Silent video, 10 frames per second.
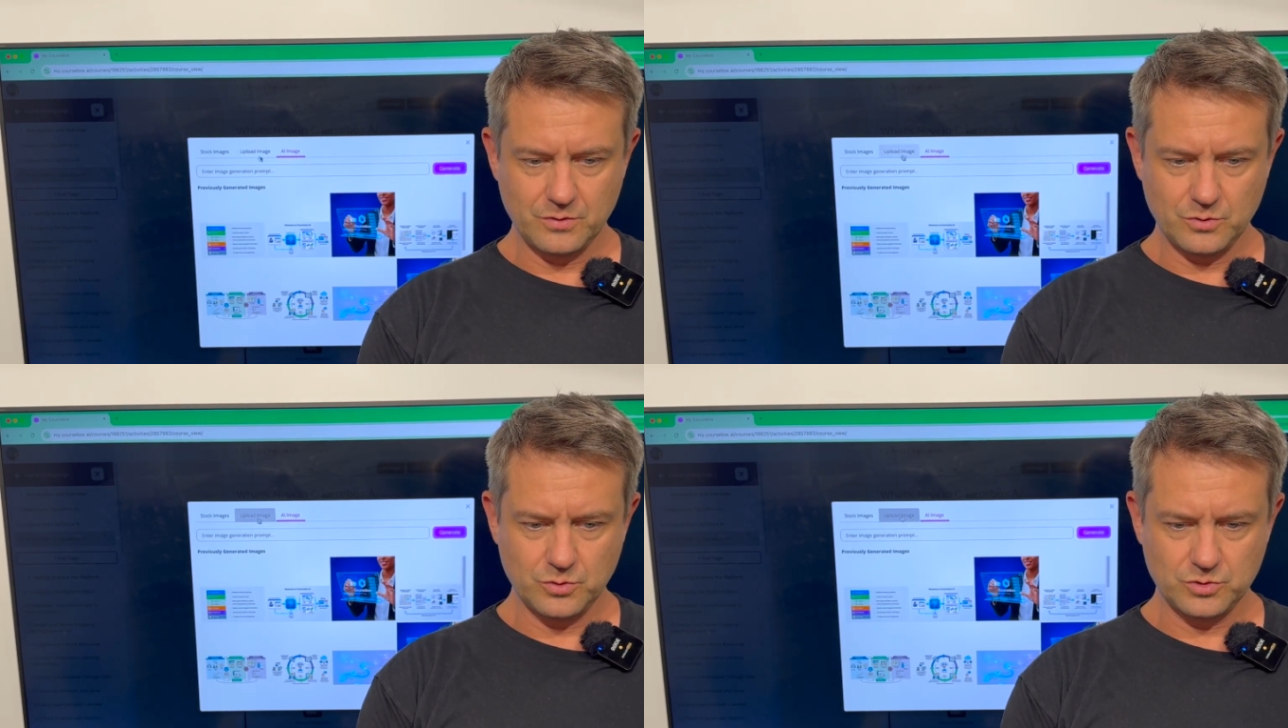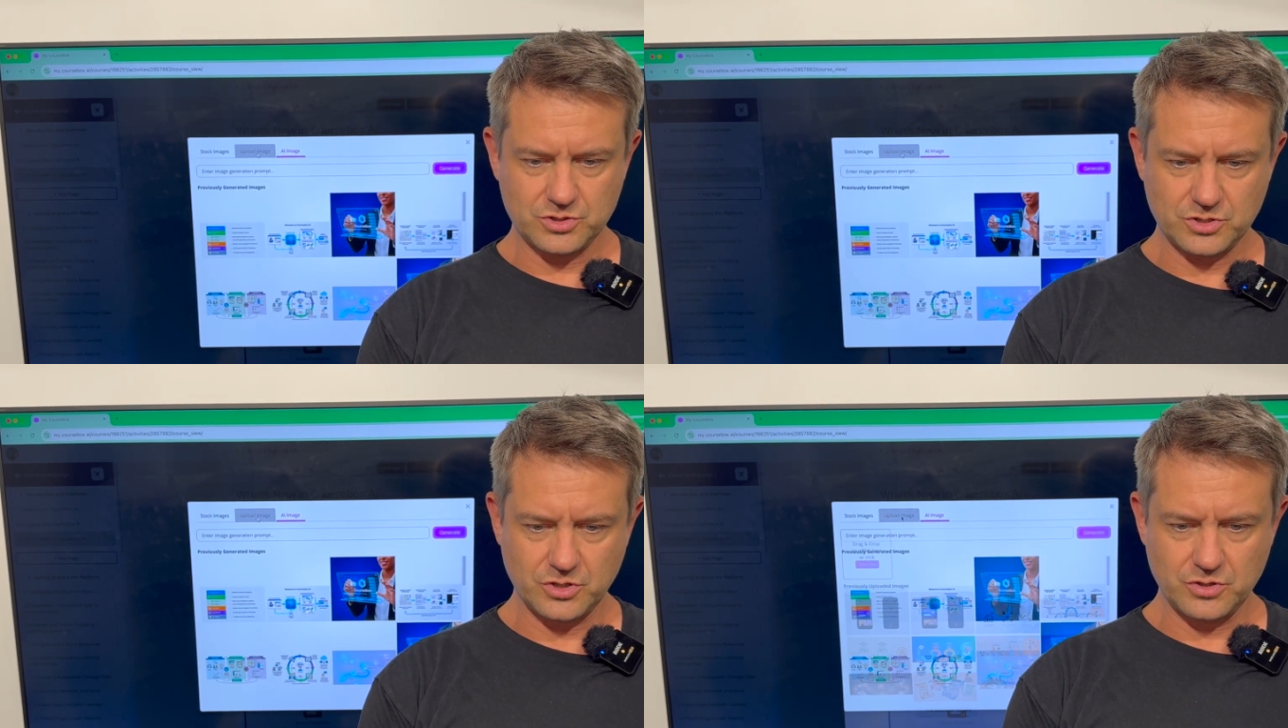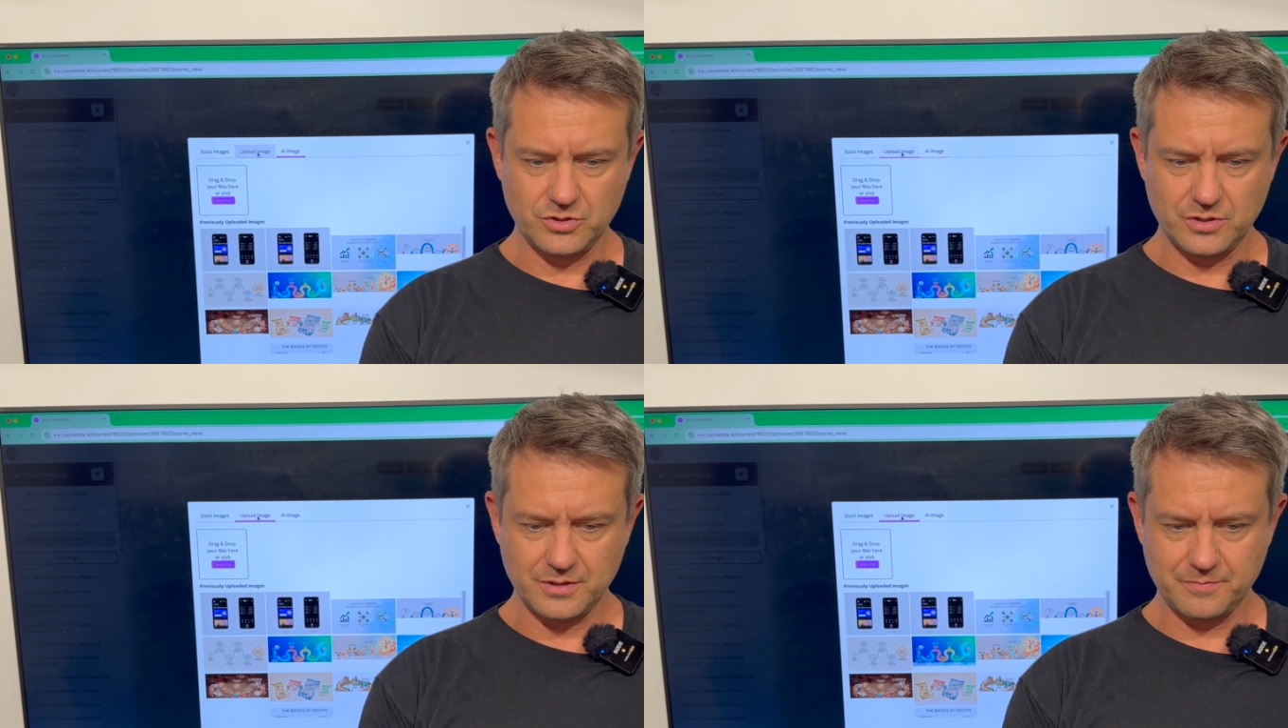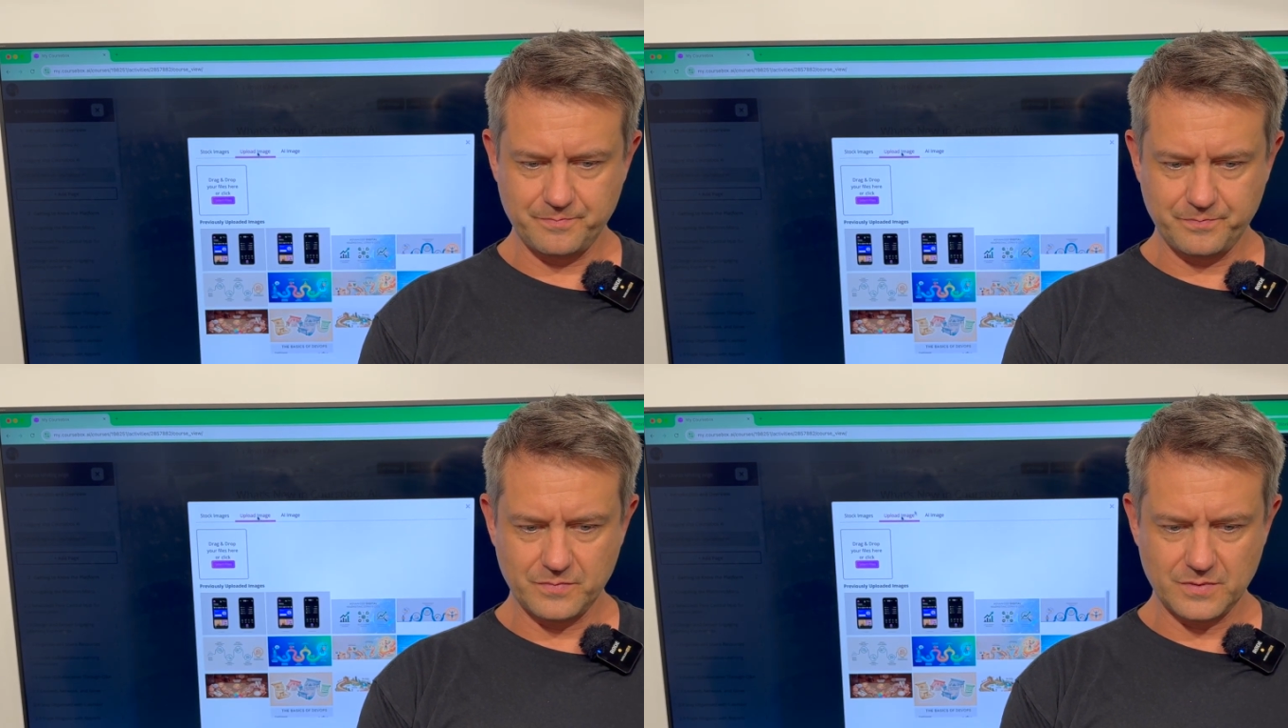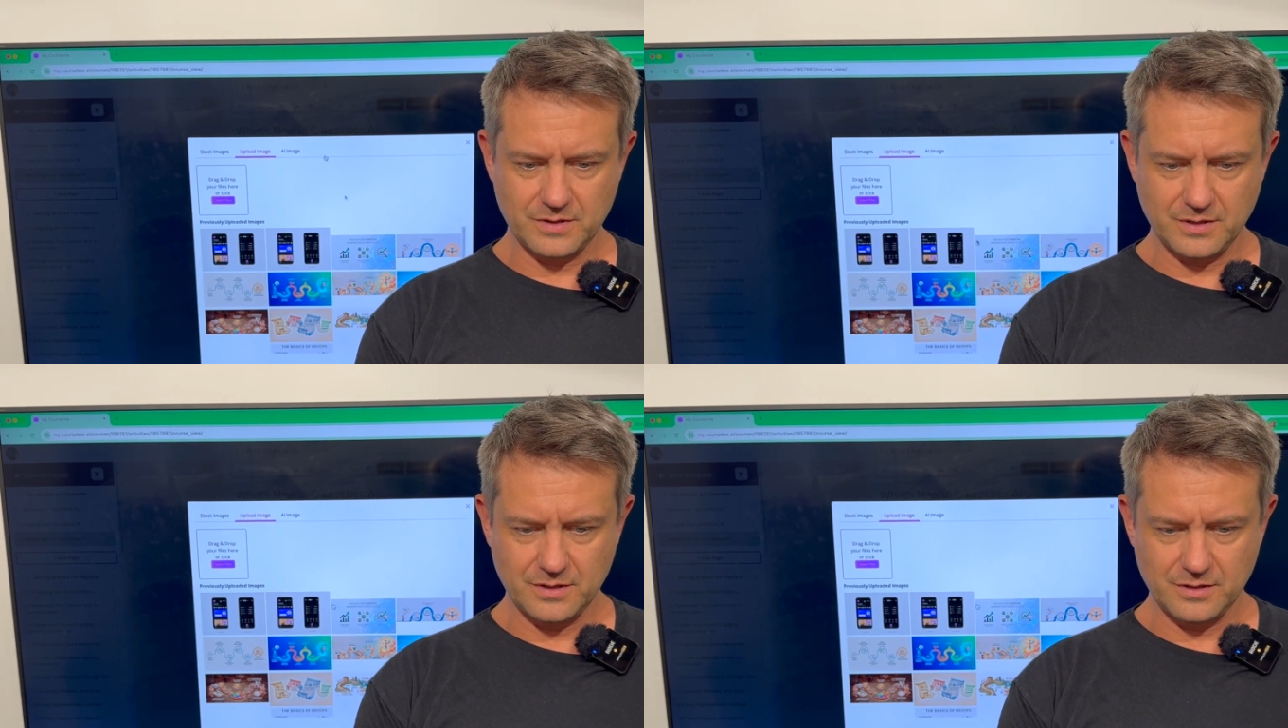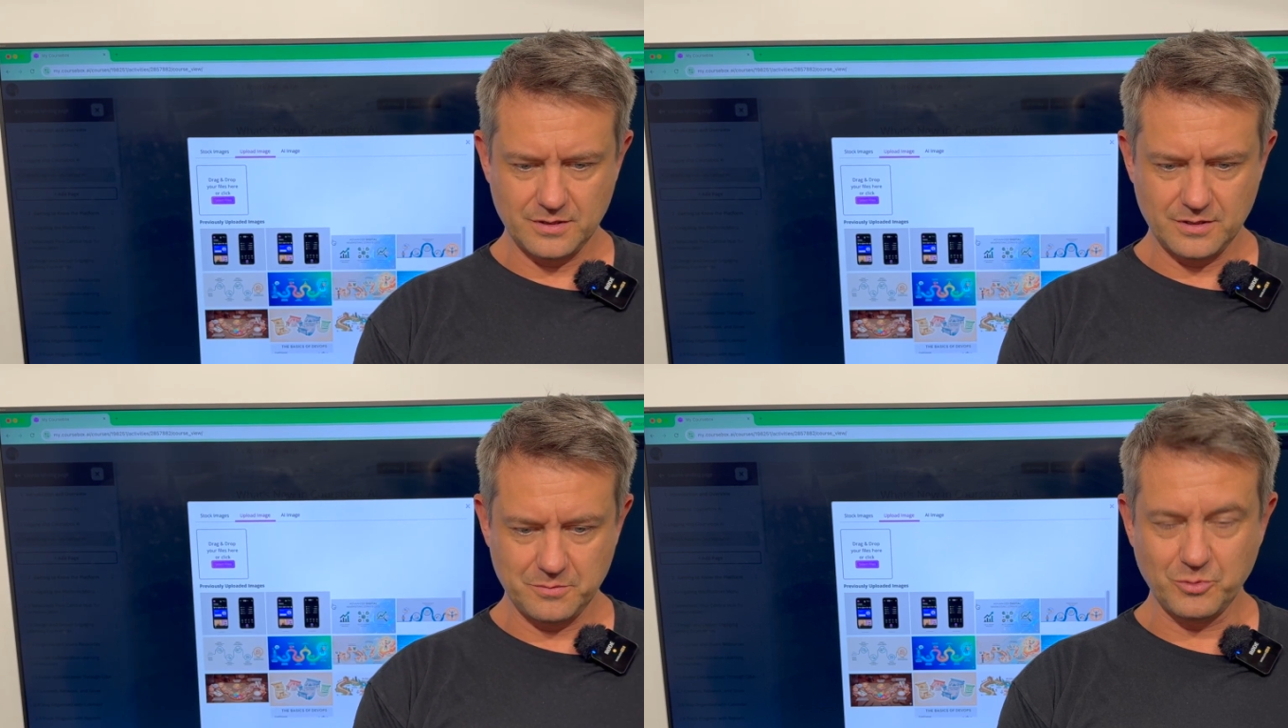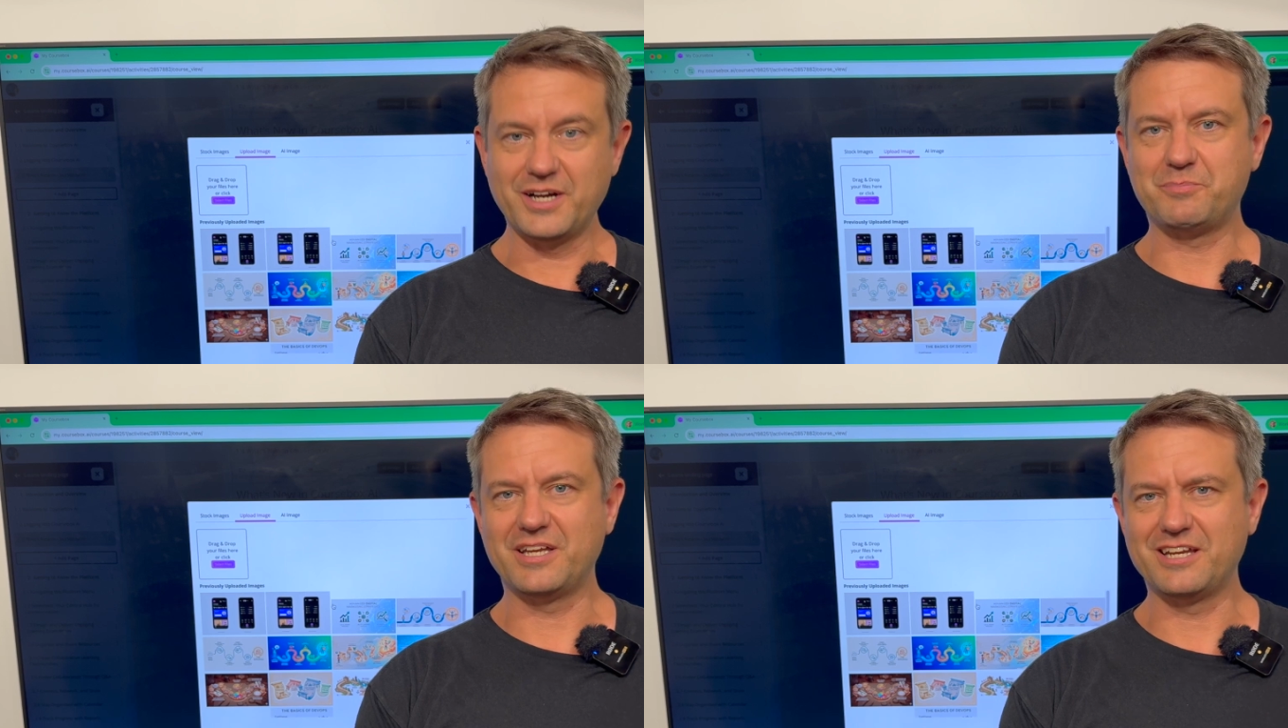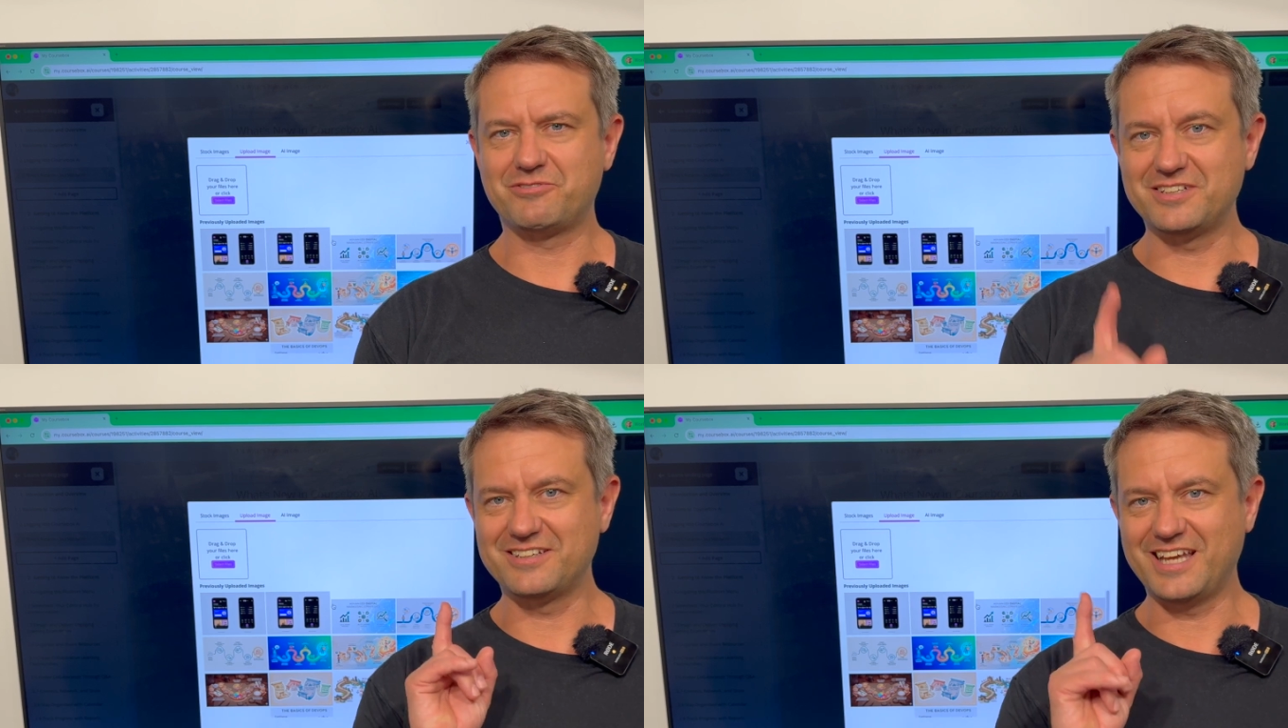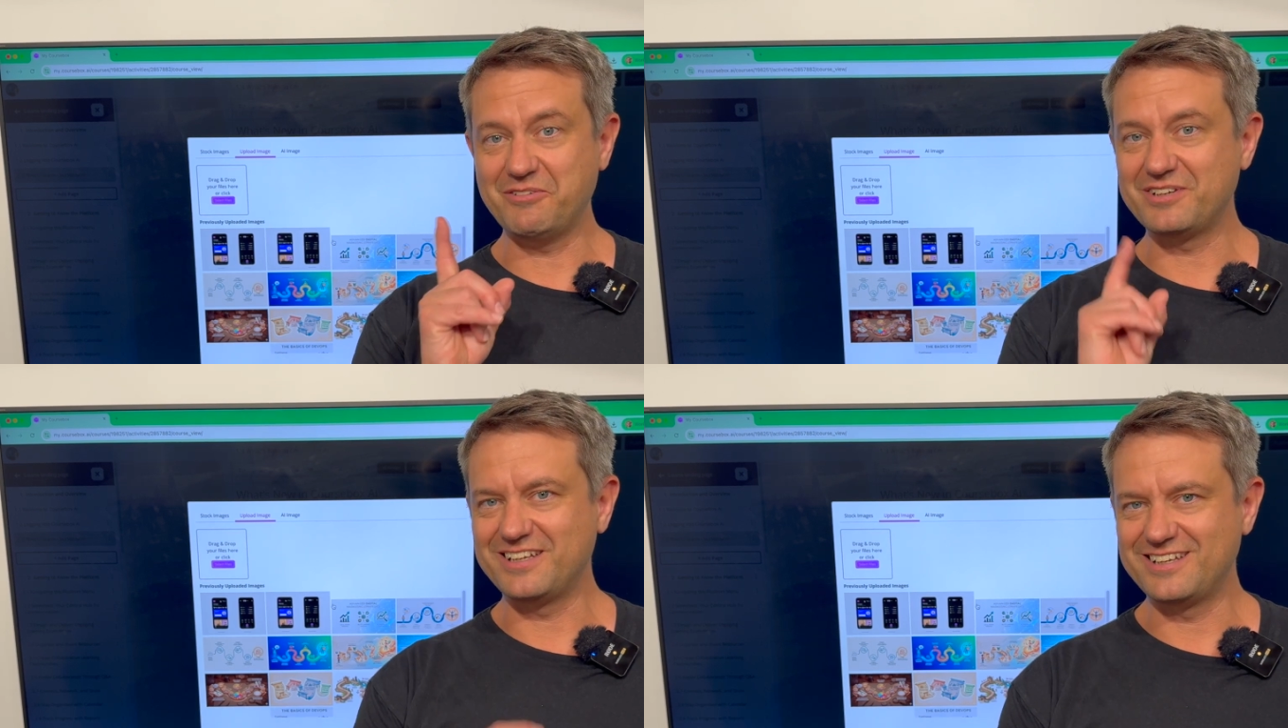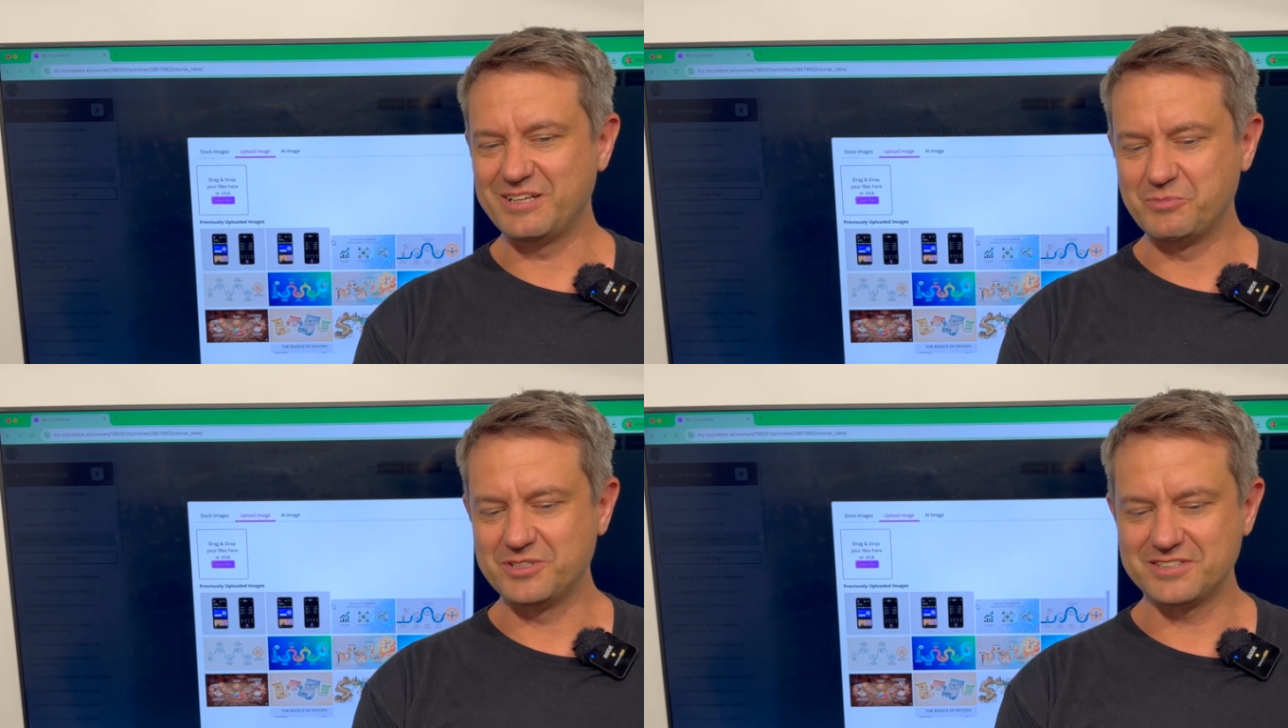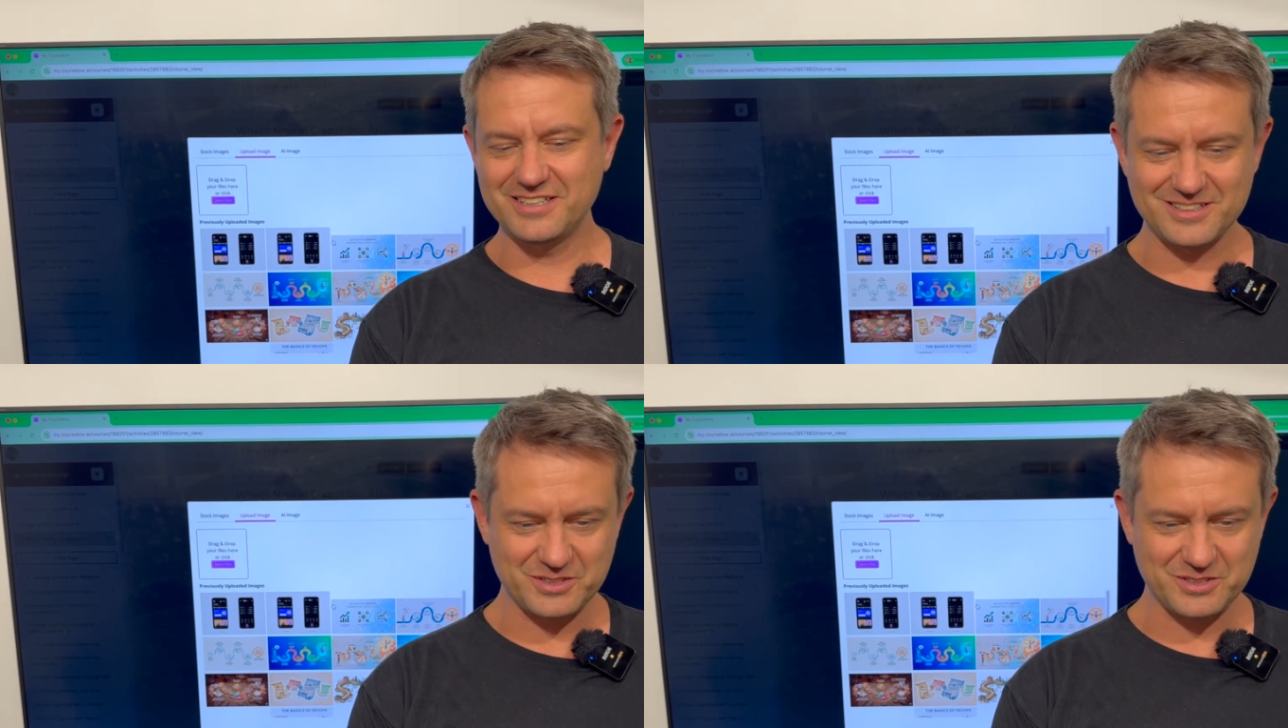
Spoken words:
Also, my PDF didn't have any images in it,